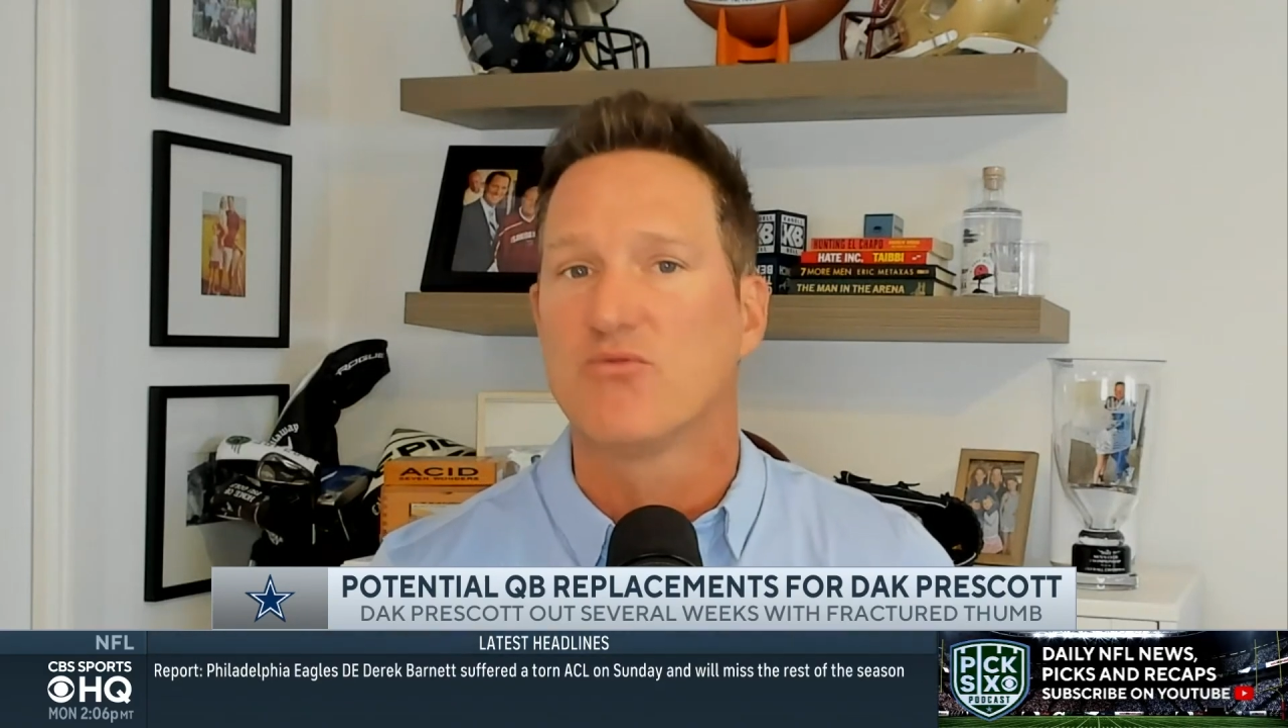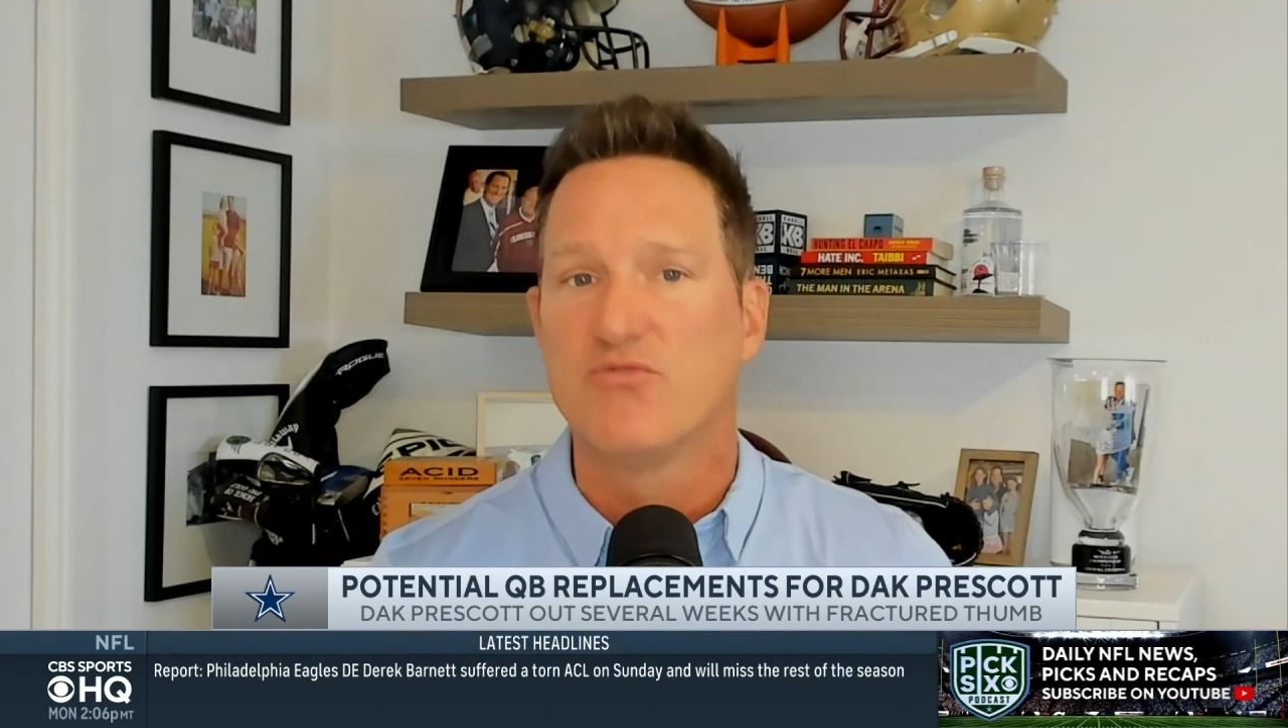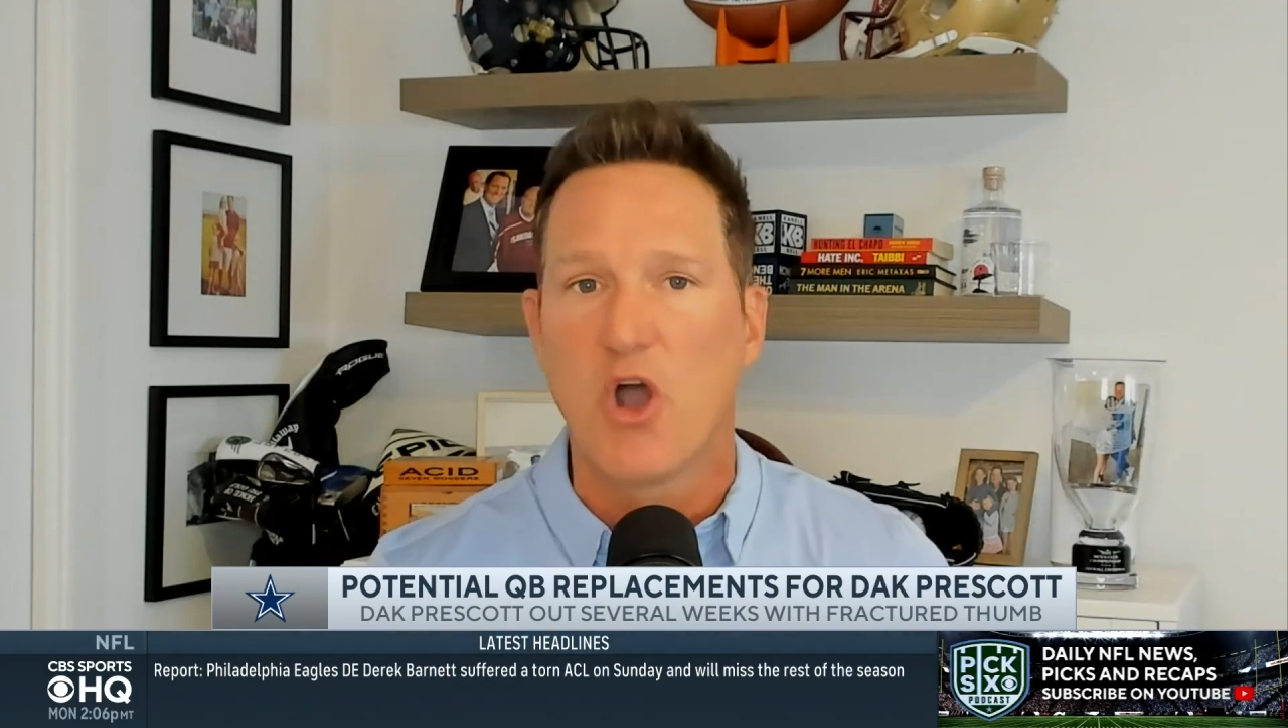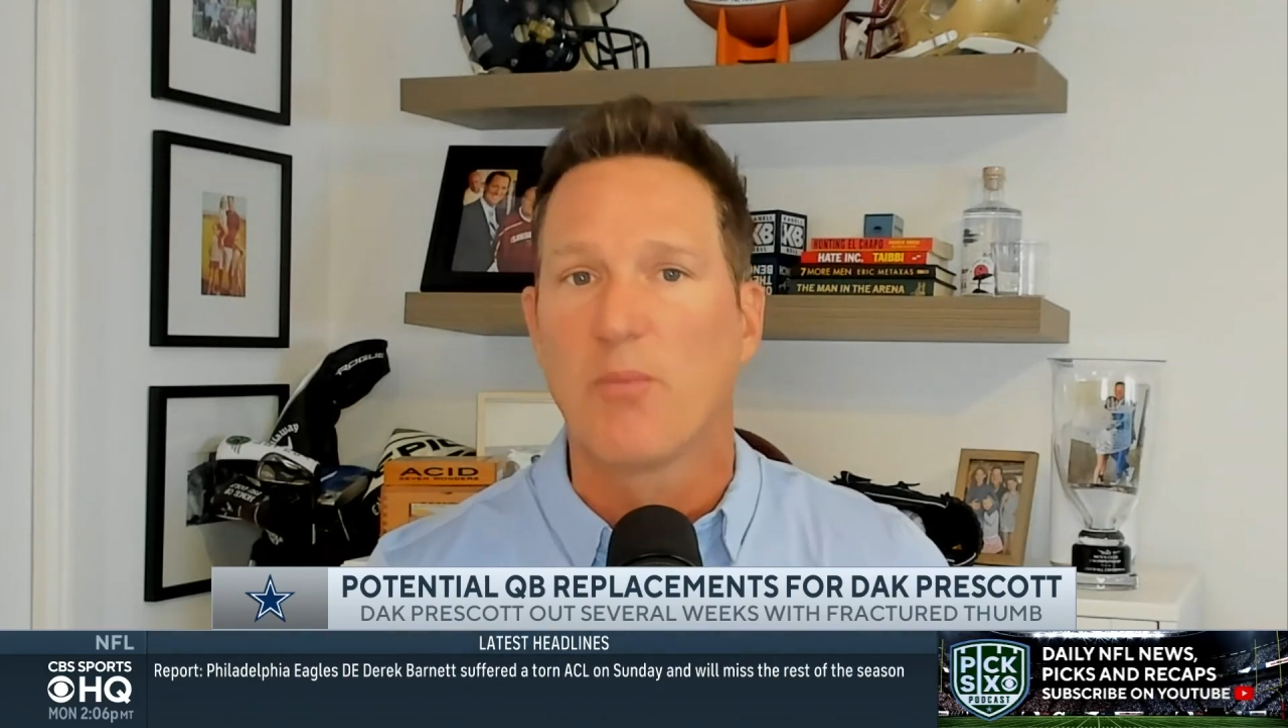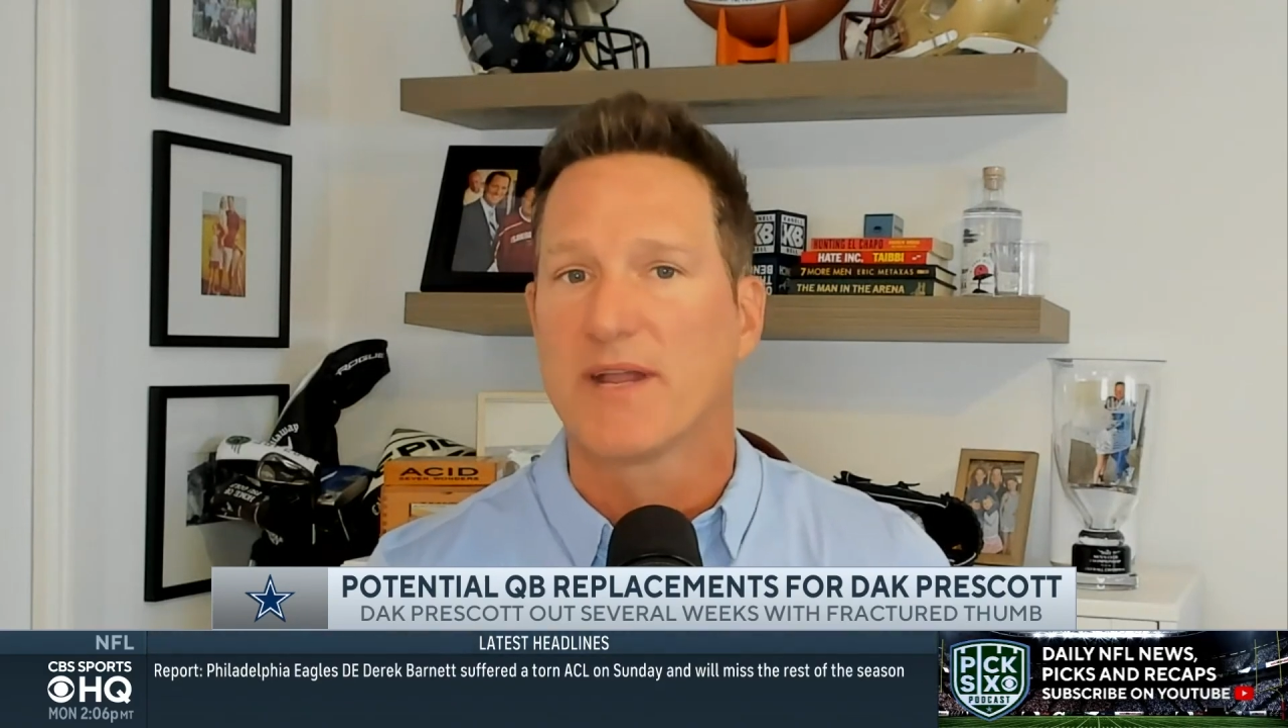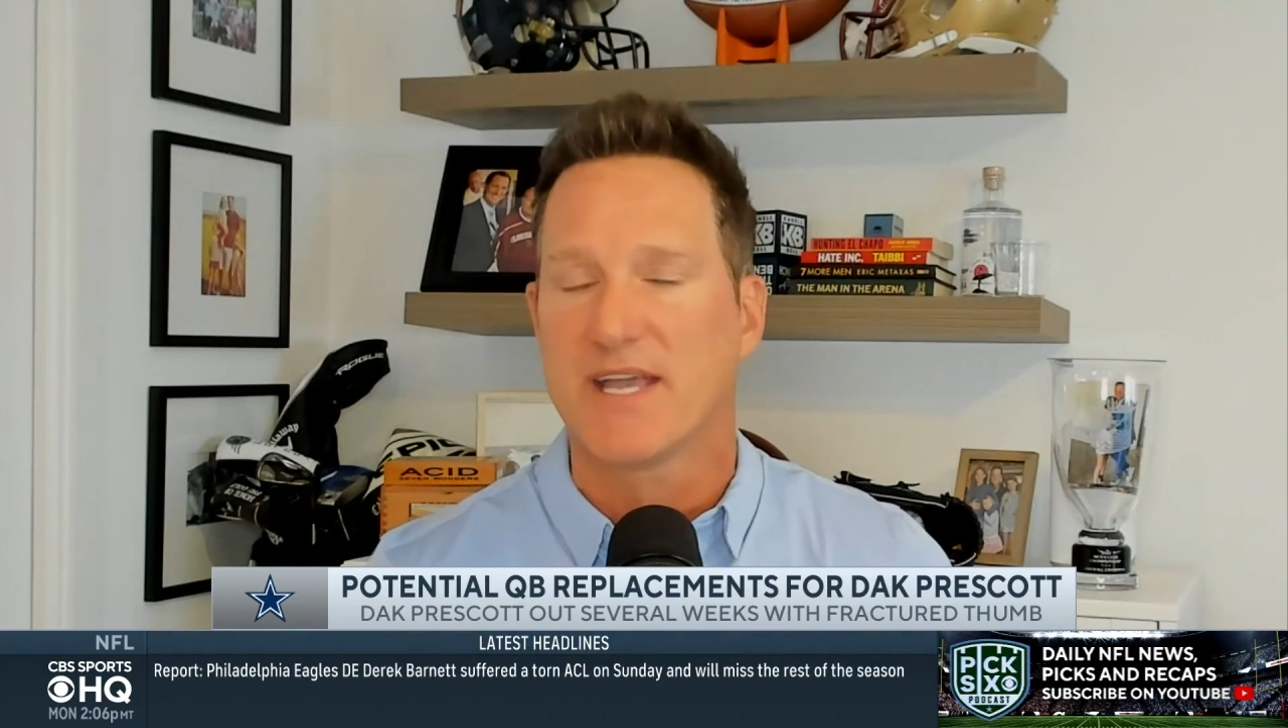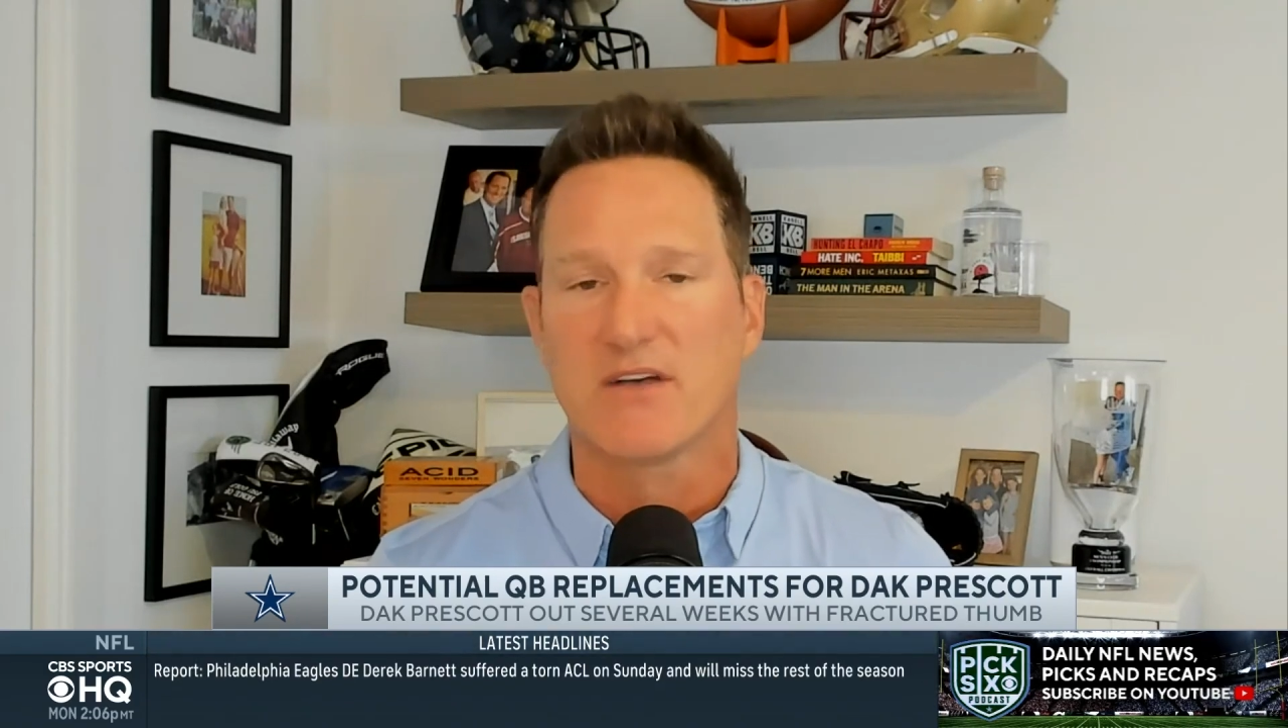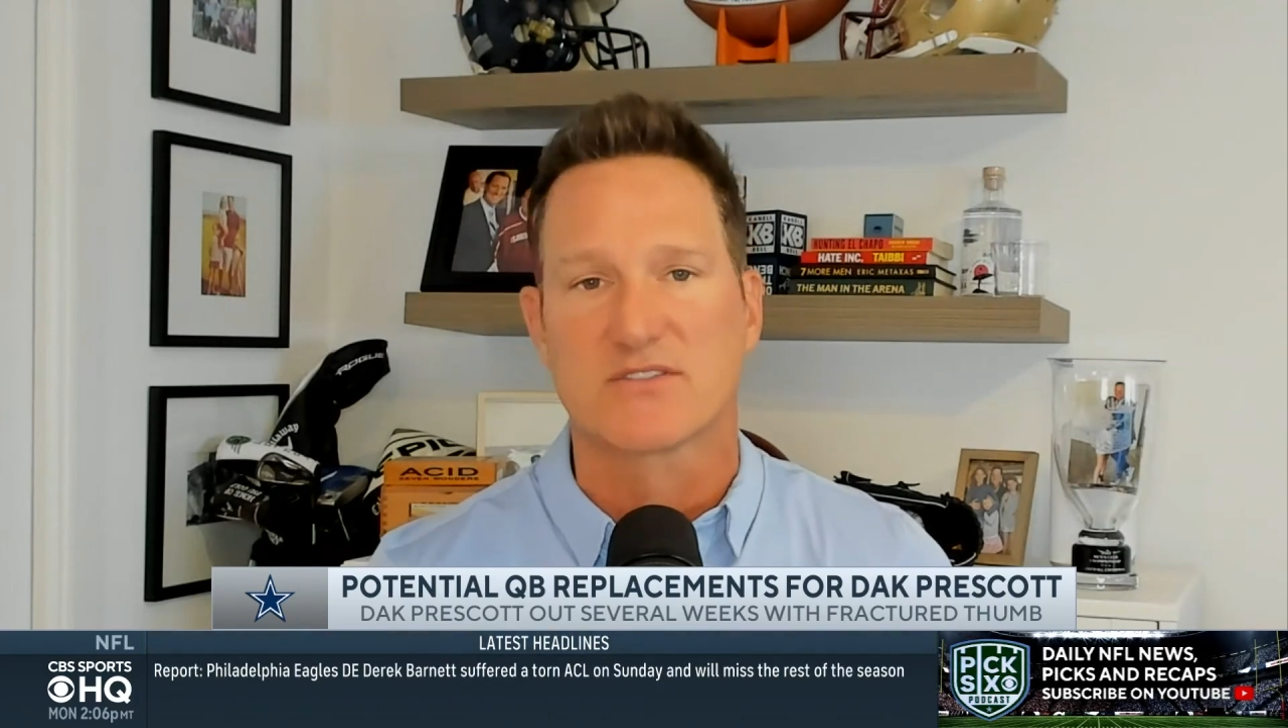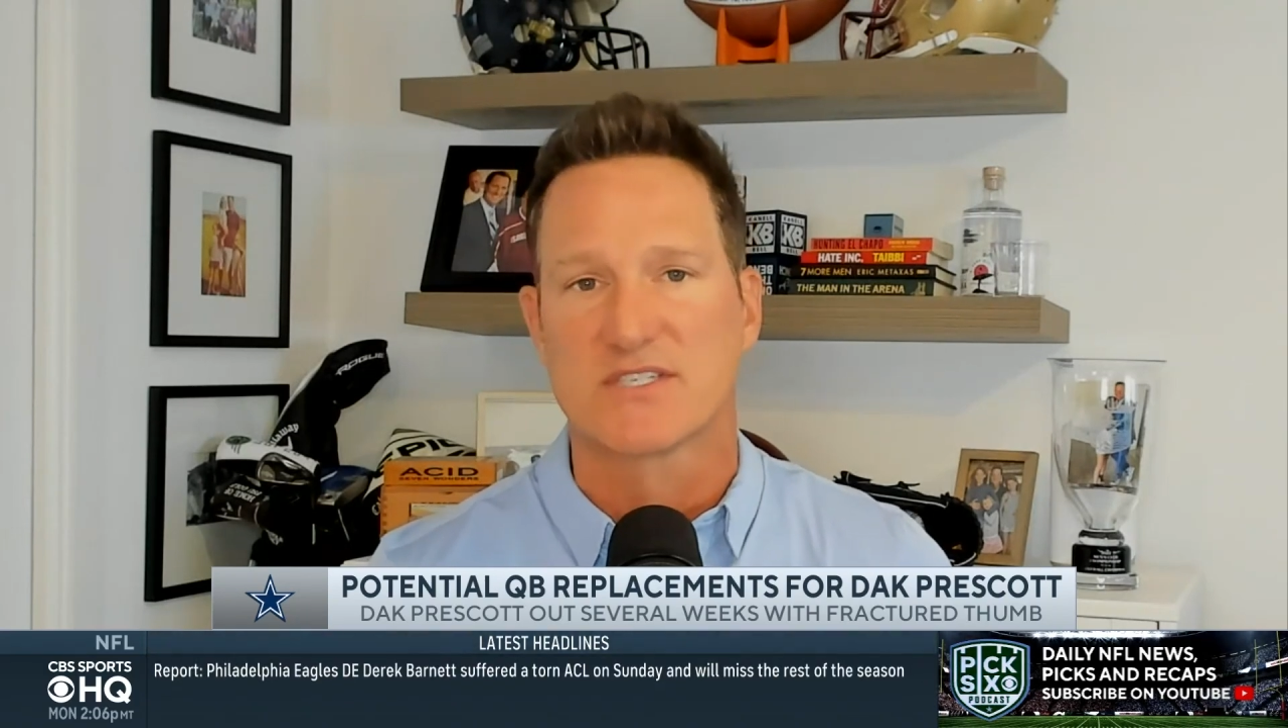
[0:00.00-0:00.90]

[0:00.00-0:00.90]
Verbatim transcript: nobody else